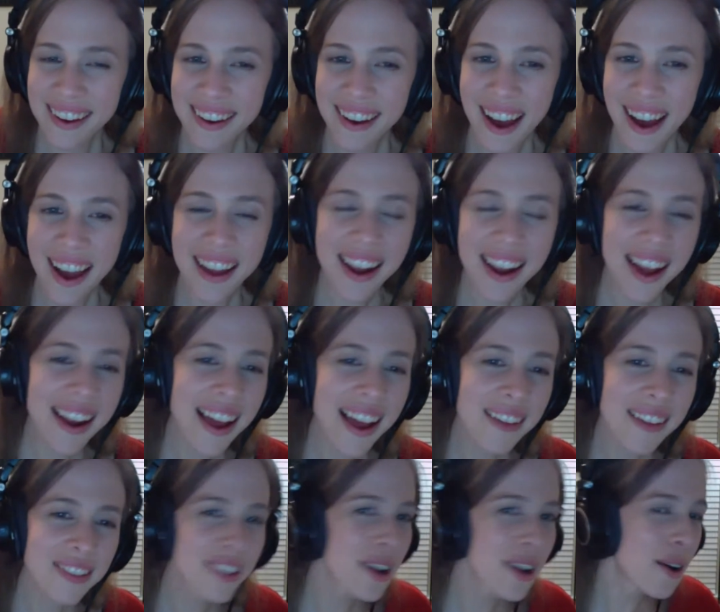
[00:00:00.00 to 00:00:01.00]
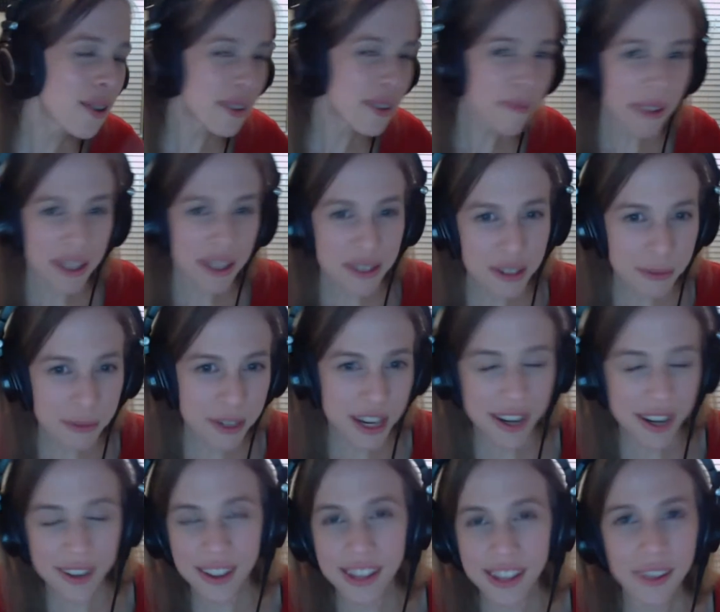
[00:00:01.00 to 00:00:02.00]
I, would have to go on my YouTube
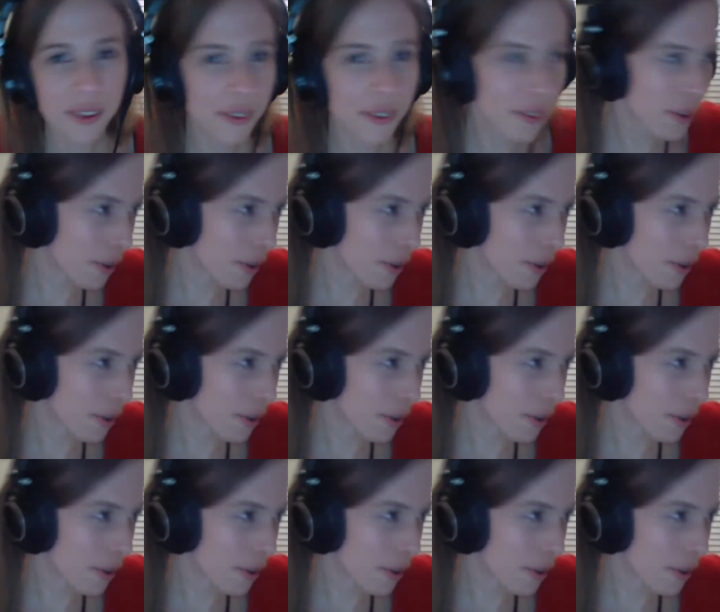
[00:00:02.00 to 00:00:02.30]
channel and